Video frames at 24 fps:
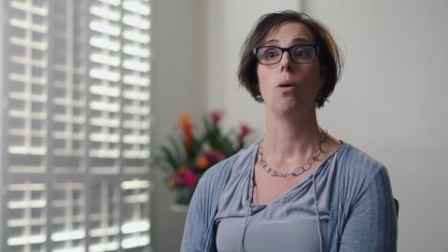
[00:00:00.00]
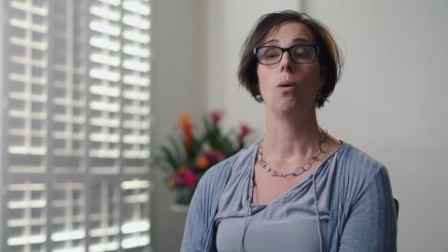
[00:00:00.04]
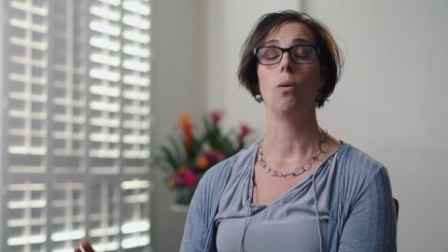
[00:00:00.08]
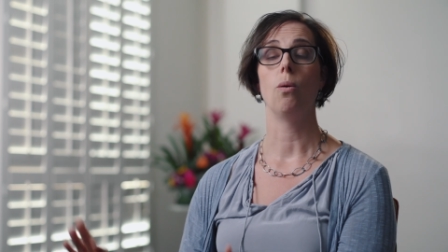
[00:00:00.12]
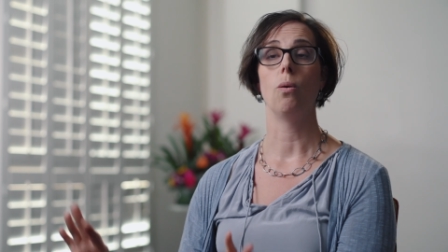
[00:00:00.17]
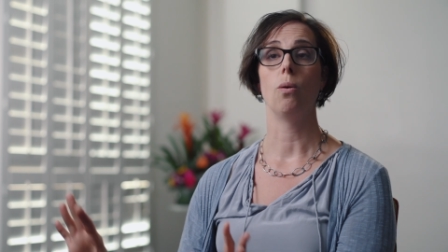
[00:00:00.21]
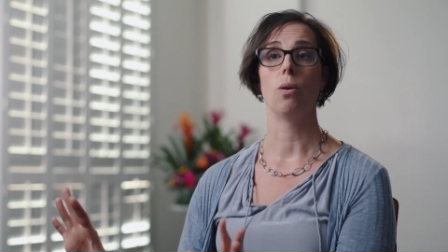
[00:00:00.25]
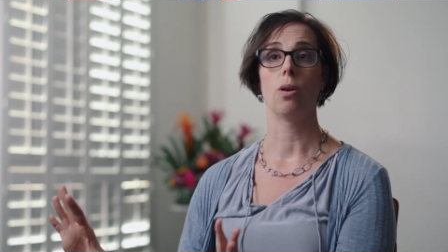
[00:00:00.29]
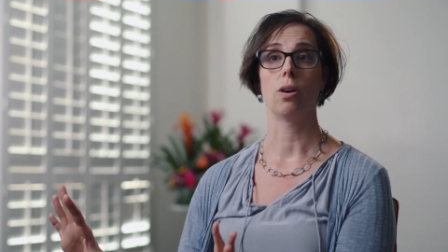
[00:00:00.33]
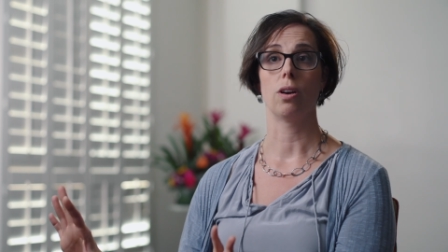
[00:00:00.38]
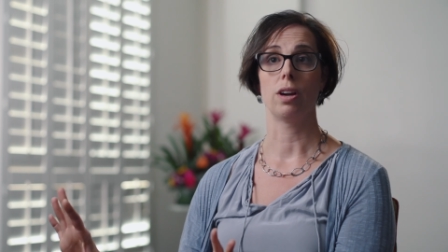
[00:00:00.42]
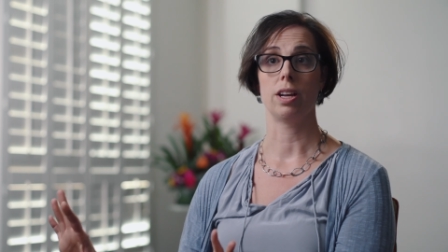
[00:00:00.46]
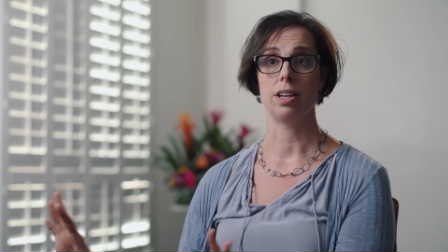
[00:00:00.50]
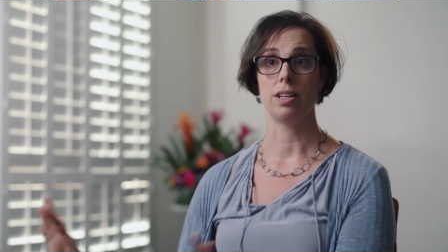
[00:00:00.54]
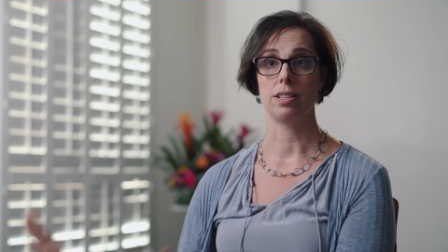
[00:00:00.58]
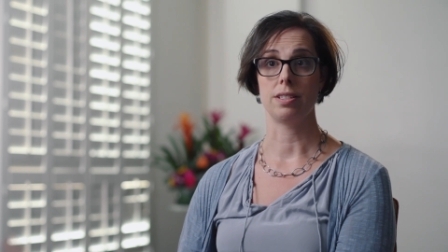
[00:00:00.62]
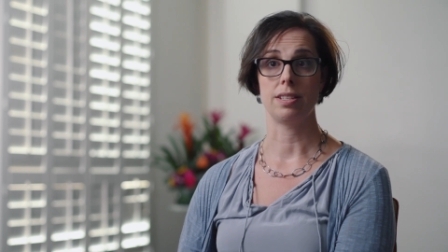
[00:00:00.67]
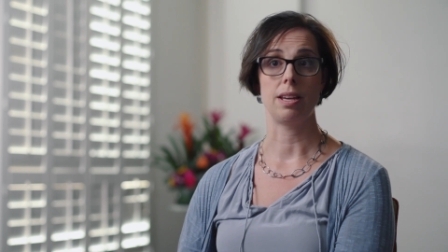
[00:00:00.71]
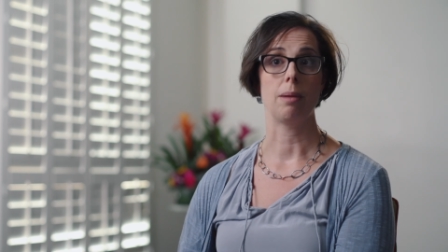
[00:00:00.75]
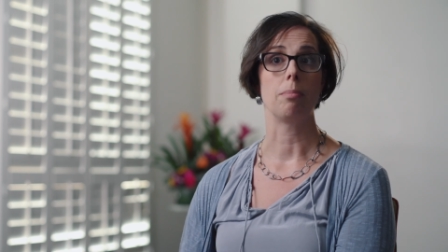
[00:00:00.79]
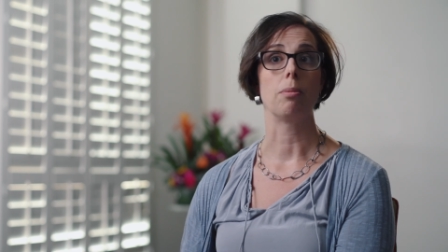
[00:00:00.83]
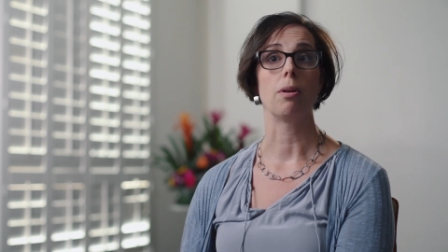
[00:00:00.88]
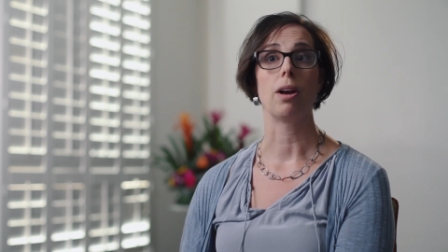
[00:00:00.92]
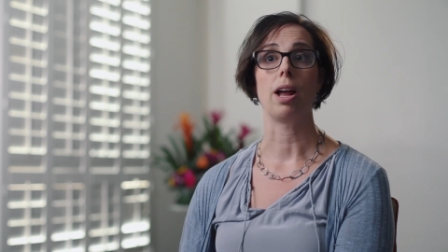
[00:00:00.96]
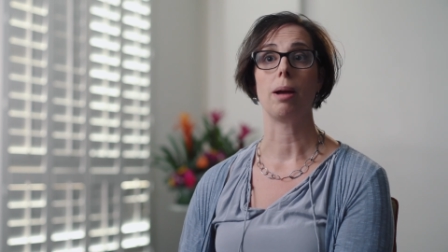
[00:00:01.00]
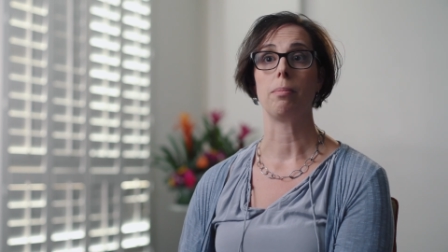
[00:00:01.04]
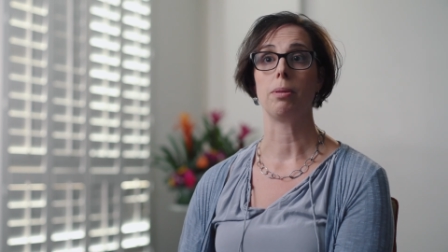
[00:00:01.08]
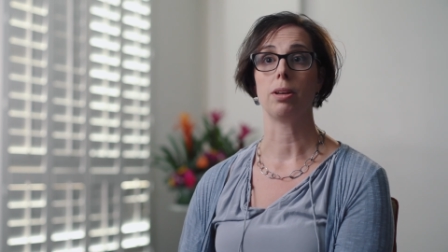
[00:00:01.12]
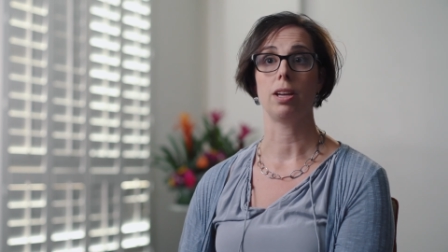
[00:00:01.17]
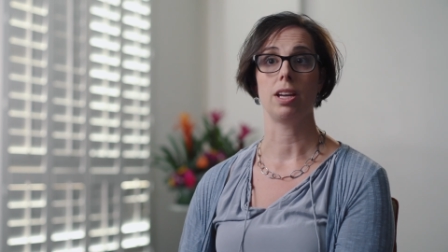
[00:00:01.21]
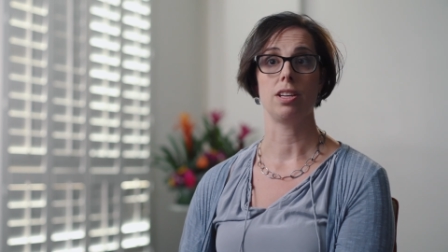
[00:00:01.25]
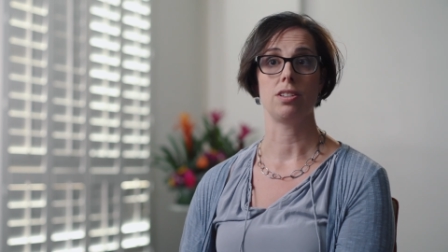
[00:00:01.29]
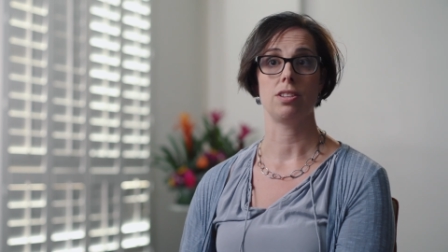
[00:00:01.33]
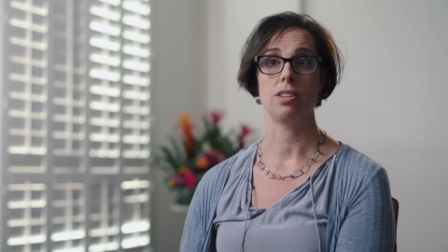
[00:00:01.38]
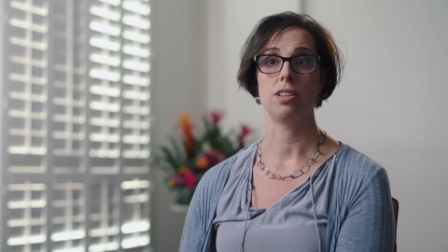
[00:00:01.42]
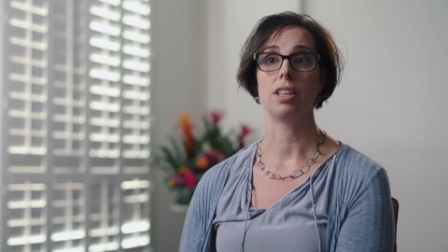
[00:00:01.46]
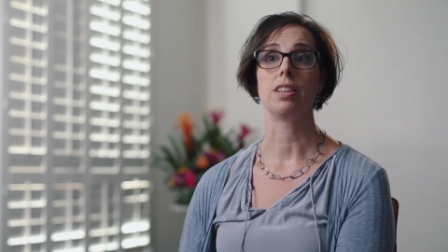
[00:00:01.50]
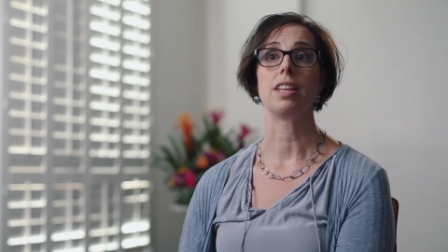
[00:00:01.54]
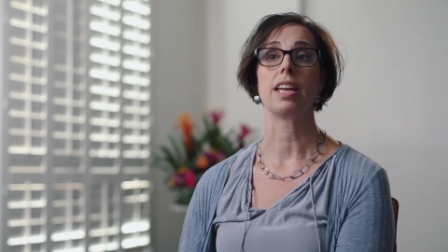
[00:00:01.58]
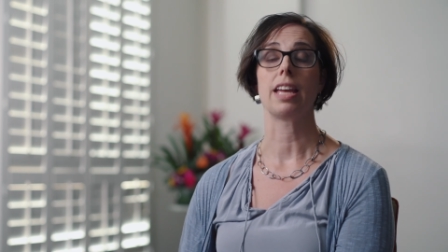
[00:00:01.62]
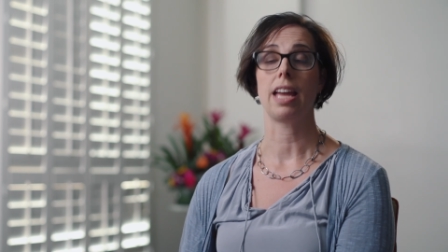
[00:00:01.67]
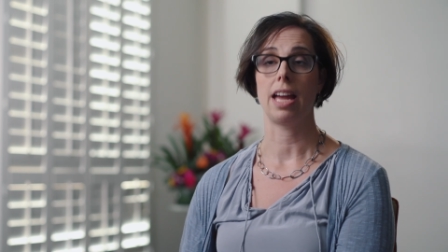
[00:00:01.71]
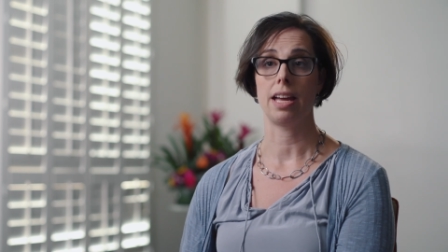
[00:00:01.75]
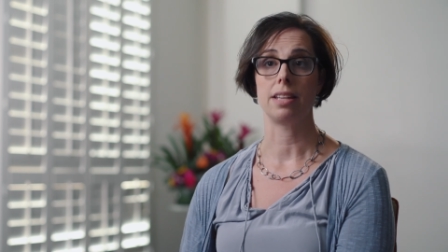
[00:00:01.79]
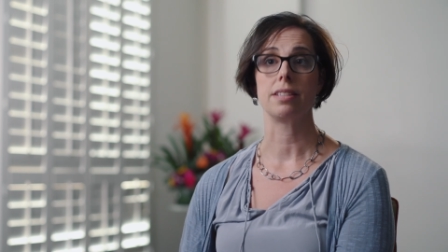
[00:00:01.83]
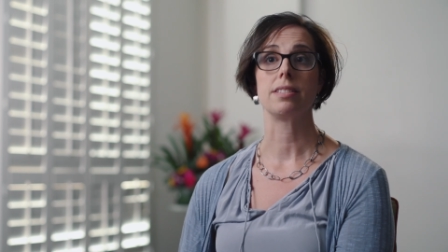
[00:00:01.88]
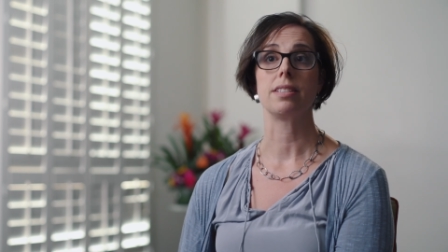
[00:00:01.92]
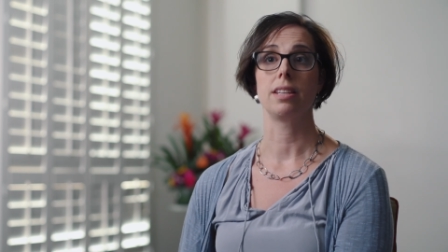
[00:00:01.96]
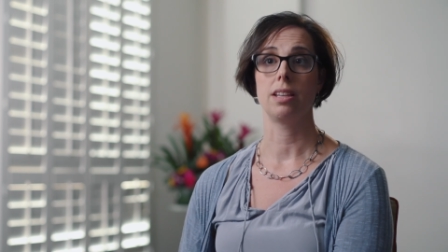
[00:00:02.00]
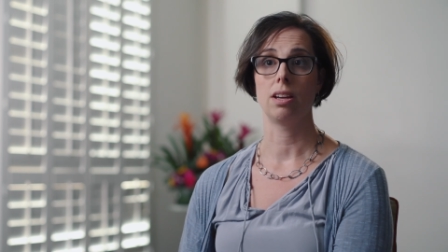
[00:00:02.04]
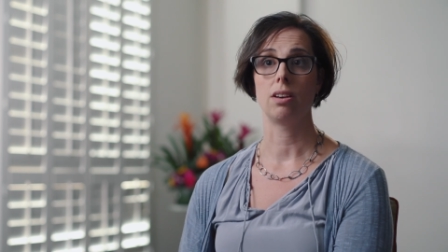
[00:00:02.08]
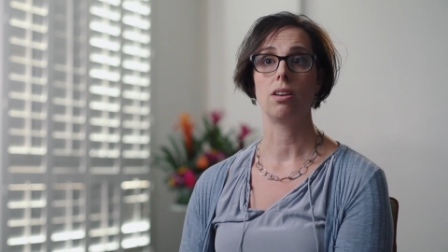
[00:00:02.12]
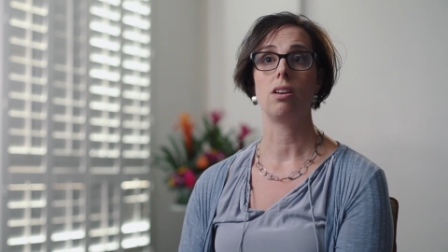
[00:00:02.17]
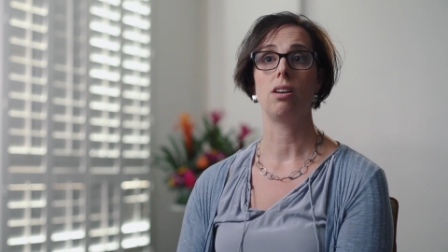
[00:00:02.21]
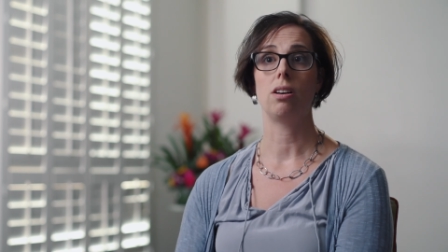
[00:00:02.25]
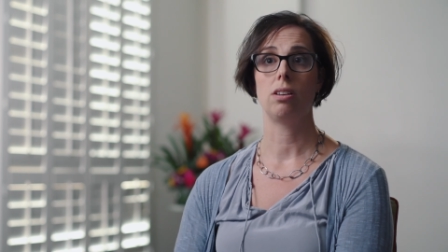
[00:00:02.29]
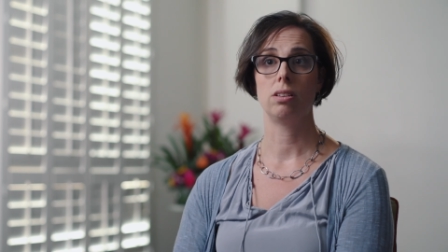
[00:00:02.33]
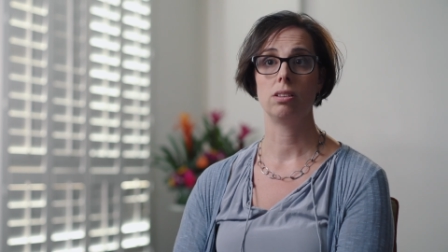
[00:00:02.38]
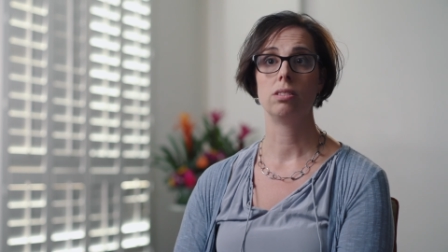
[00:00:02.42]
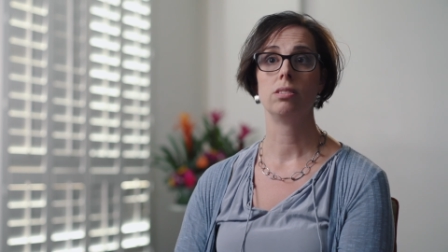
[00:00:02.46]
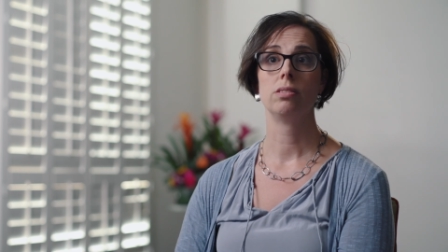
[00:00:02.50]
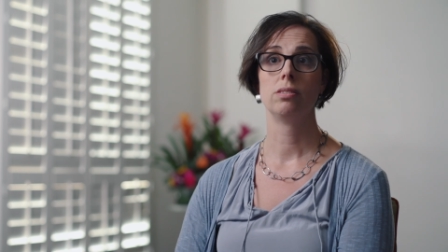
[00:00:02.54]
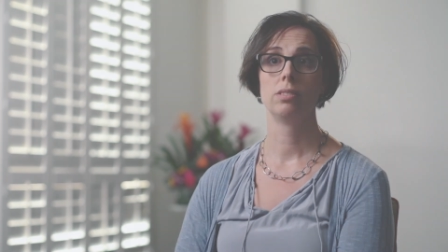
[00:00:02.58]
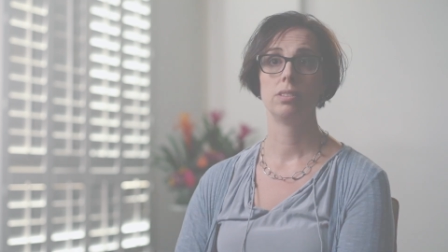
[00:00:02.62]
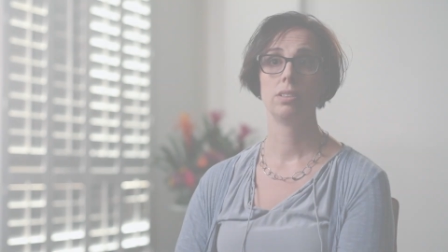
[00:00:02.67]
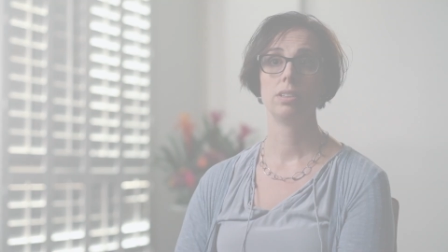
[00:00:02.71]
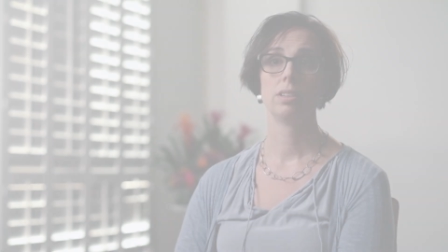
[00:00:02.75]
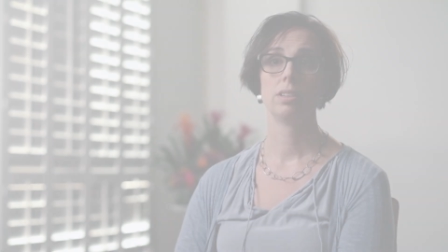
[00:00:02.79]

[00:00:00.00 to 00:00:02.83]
or in a separate application that they can't see at all.